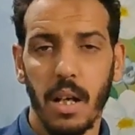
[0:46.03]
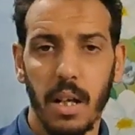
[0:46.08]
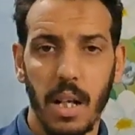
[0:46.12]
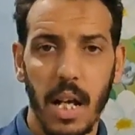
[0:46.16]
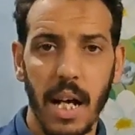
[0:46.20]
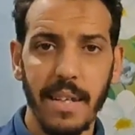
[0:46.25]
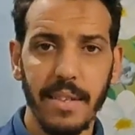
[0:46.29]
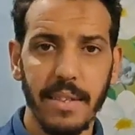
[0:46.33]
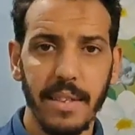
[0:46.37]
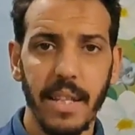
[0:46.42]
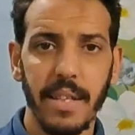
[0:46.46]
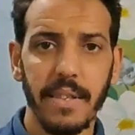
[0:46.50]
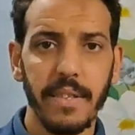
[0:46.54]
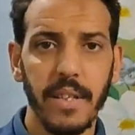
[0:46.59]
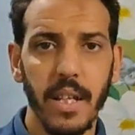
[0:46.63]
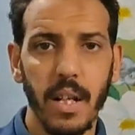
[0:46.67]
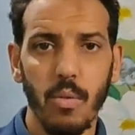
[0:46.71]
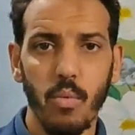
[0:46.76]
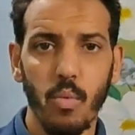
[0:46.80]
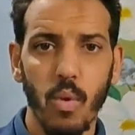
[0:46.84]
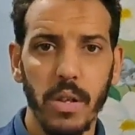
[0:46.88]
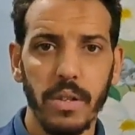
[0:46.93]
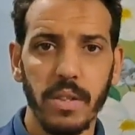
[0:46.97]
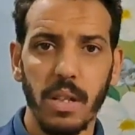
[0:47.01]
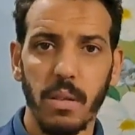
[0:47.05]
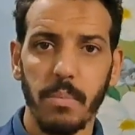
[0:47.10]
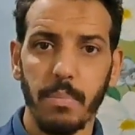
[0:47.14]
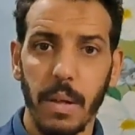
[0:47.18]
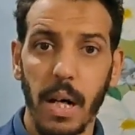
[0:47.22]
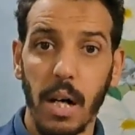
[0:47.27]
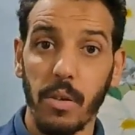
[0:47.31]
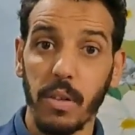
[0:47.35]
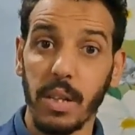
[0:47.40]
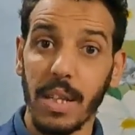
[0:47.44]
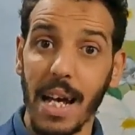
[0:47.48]
Last lesson was
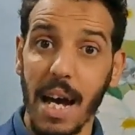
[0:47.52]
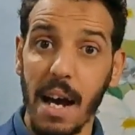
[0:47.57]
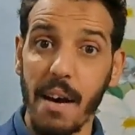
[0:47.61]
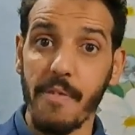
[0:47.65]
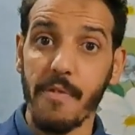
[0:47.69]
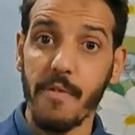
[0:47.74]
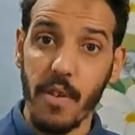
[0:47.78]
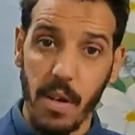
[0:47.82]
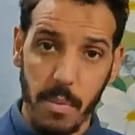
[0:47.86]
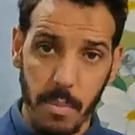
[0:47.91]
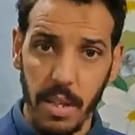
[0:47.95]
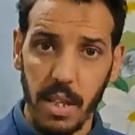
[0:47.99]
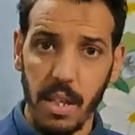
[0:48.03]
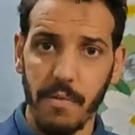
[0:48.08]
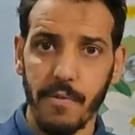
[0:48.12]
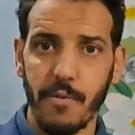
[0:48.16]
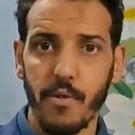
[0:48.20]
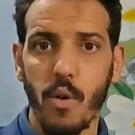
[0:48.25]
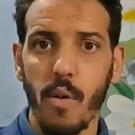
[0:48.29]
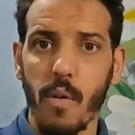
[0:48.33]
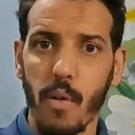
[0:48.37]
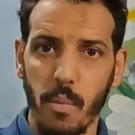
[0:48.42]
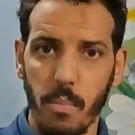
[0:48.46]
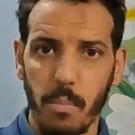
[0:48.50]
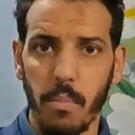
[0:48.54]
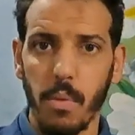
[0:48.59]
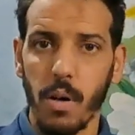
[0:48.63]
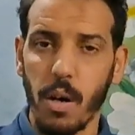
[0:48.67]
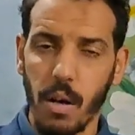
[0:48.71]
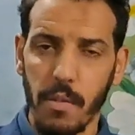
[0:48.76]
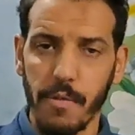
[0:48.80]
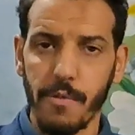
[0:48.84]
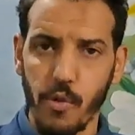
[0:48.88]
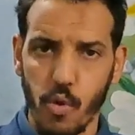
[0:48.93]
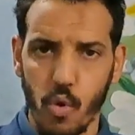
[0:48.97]
about the affirmative
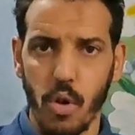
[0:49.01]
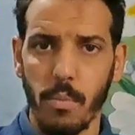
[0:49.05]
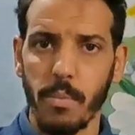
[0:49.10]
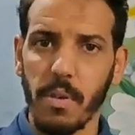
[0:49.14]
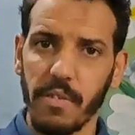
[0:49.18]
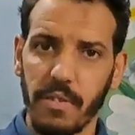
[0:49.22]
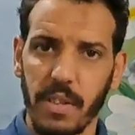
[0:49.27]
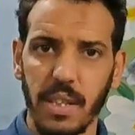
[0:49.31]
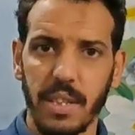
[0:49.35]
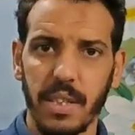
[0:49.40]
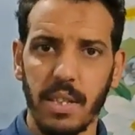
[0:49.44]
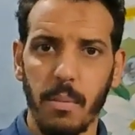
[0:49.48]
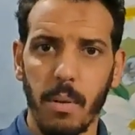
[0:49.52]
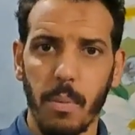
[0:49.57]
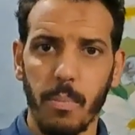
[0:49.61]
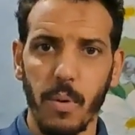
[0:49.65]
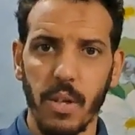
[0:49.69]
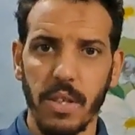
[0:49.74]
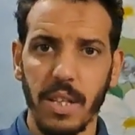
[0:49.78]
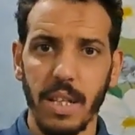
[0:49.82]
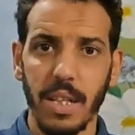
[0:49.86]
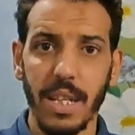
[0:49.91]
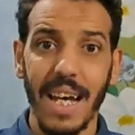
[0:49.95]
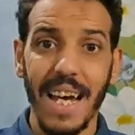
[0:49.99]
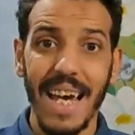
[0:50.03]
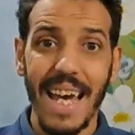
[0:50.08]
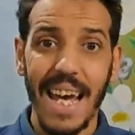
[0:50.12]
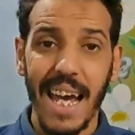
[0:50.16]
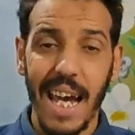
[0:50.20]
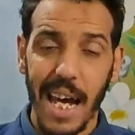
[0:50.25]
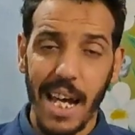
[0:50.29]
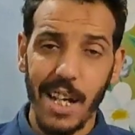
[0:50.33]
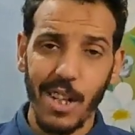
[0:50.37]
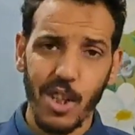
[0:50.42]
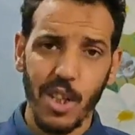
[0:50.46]
form of the semi-present,
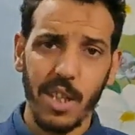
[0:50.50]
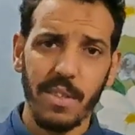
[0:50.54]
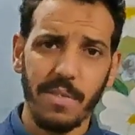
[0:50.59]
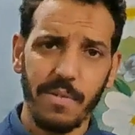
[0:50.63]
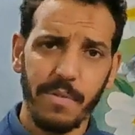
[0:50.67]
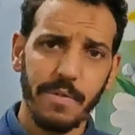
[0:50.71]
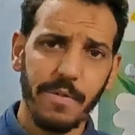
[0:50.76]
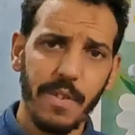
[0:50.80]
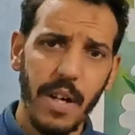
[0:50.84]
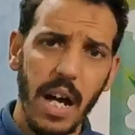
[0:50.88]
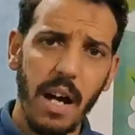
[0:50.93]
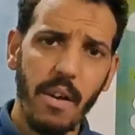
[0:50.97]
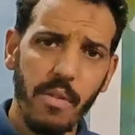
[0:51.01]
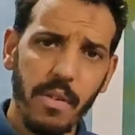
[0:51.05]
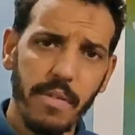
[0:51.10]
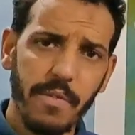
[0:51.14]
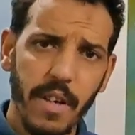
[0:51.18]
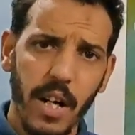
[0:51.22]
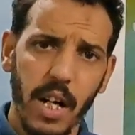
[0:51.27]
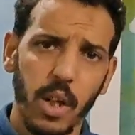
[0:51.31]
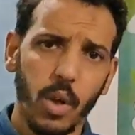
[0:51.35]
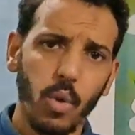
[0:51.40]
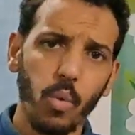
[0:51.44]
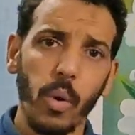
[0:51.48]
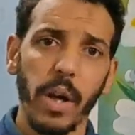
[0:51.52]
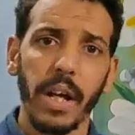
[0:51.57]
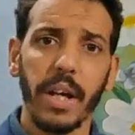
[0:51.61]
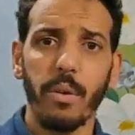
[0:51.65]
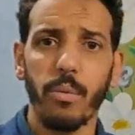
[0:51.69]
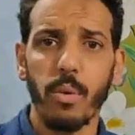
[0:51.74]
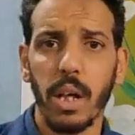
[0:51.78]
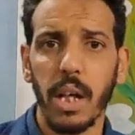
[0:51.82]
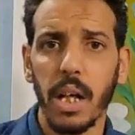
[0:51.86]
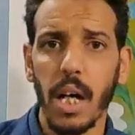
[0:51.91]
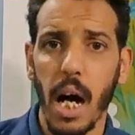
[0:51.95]
and just very
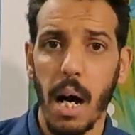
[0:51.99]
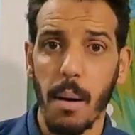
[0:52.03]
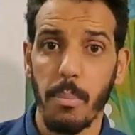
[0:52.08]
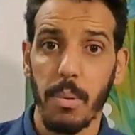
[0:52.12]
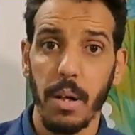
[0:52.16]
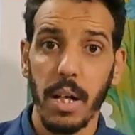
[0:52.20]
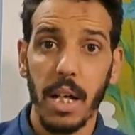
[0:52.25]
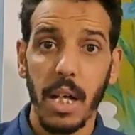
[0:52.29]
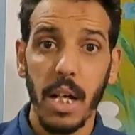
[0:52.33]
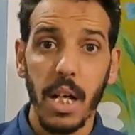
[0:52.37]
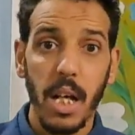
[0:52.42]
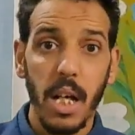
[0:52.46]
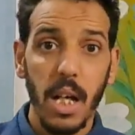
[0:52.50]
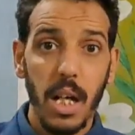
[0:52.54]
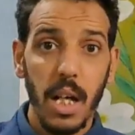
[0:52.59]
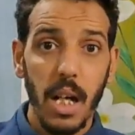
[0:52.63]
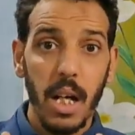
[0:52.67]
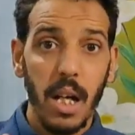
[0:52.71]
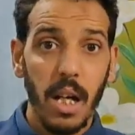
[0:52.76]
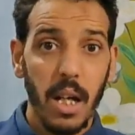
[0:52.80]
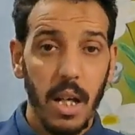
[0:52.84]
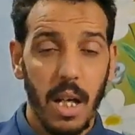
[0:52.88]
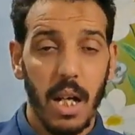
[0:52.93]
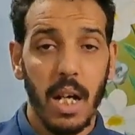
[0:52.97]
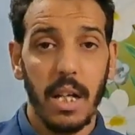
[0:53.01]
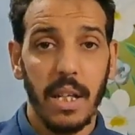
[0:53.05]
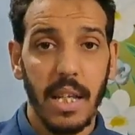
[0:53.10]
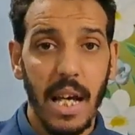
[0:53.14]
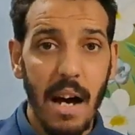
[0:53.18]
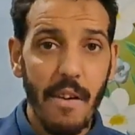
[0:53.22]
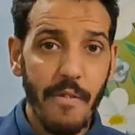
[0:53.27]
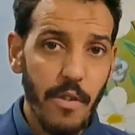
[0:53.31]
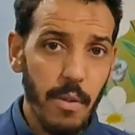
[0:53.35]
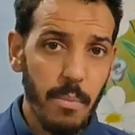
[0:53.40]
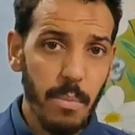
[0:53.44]
quick recap.
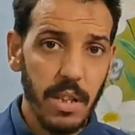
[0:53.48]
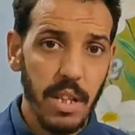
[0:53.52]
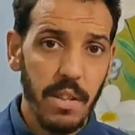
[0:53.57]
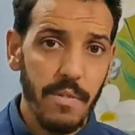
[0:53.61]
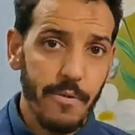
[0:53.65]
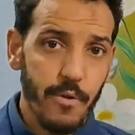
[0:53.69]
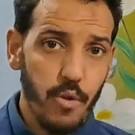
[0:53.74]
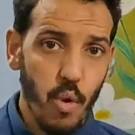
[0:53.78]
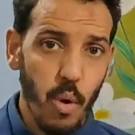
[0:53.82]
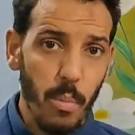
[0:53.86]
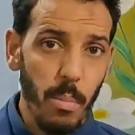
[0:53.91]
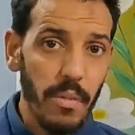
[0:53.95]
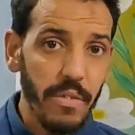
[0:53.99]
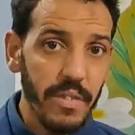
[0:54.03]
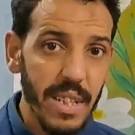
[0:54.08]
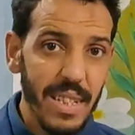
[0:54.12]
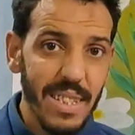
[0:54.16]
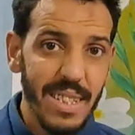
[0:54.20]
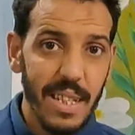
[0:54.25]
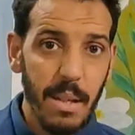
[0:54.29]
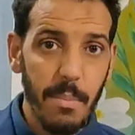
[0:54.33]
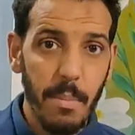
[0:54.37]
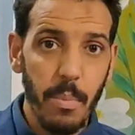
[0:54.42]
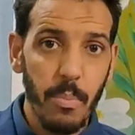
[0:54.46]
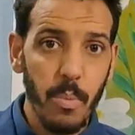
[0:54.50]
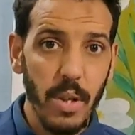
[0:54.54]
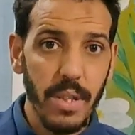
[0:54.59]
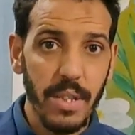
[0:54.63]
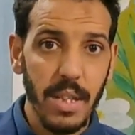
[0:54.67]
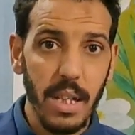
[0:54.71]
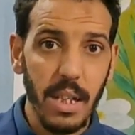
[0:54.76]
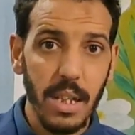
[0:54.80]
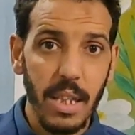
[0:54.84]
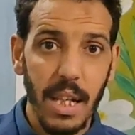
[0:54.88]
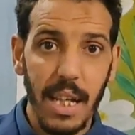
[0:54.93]
The affirmative form of the
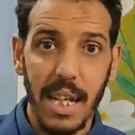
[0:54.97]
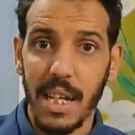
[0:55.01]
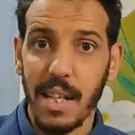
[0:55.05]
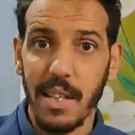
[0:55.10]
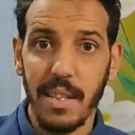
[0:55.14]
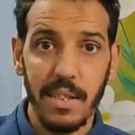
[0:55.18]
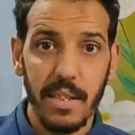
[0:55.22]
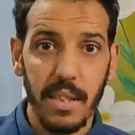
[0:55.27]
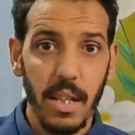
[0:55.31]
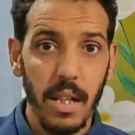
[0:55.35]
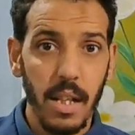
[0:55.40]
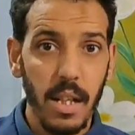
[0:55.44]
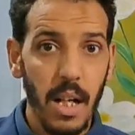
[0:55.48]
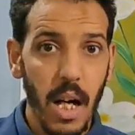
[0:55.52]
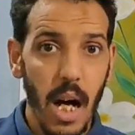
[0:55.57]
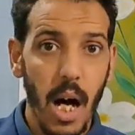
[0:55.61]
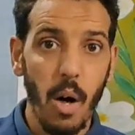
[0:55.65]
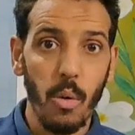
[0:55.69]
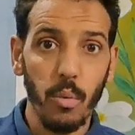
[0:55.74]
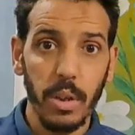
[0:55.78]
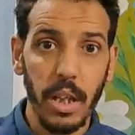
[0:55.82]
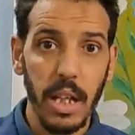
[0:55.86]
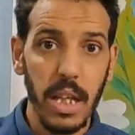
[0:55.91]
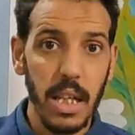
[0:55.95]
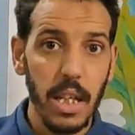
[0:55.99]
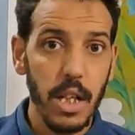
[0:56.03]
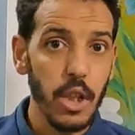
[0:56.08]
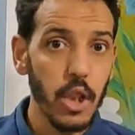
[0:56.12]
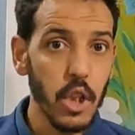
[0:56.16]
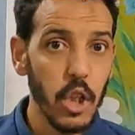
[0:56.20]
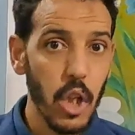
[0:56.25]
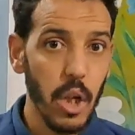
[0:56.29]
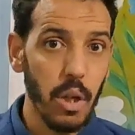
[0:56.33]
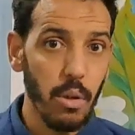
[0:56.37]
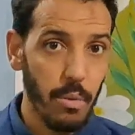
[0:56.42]
semi-present is only
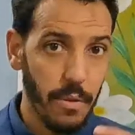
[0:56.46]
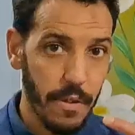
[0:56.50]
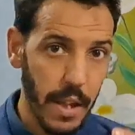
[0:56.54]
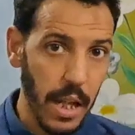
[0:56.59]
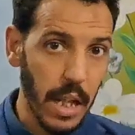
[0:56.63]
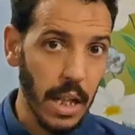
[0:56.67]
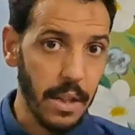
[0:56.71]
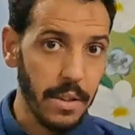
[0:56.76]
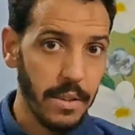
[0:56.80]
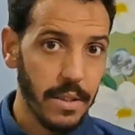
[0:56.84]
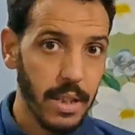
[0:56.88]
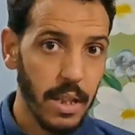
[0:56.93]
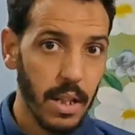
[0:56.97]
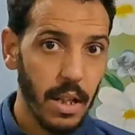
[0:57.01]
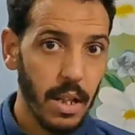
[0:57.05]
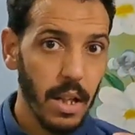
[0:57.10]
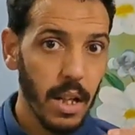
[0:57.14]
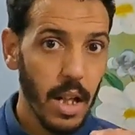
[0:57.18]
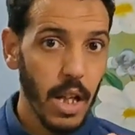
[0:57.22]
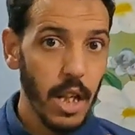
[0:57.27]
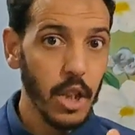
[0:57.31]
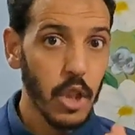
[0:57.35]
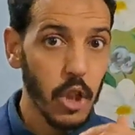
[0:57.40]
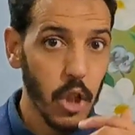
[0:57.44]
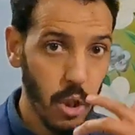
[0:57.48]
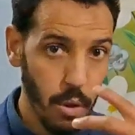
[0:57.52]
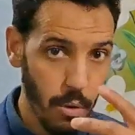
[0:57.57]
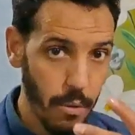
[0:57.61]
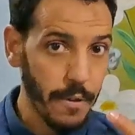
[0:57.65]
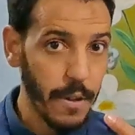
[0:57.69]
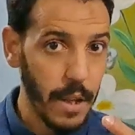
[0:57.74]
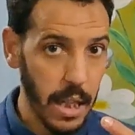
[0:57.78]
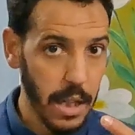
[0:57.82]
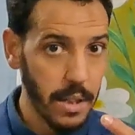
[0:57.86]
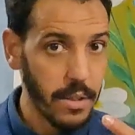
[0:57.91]
two things.
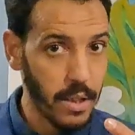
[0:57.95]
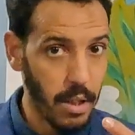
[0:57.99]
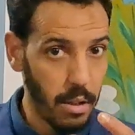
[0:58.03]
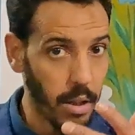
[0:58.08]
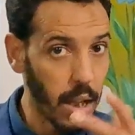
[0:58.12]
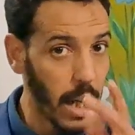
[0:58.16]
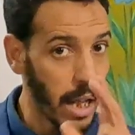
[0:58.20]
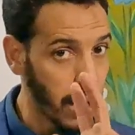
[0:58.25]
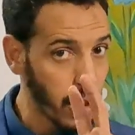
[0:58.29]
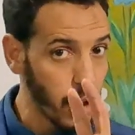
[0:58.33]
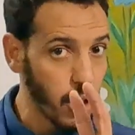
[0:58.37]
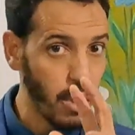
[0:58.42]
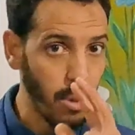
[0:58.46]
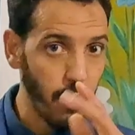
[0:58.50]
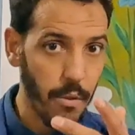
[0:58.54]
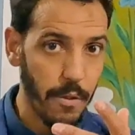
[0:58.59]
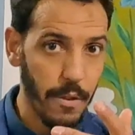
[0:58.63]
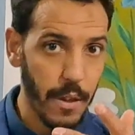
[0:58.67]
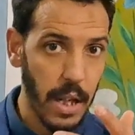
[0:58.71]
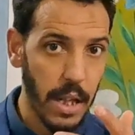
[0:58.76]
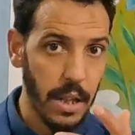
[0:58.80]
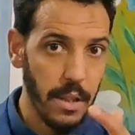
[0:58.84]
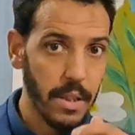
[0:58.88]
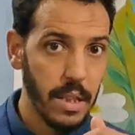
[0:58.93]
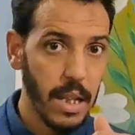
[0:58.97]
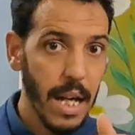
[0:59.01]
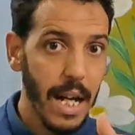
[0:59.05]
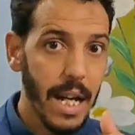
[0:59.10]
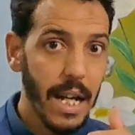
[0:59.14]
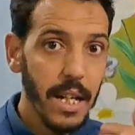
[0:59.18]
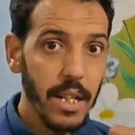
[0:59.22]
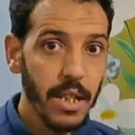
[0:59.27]
Okay, two things.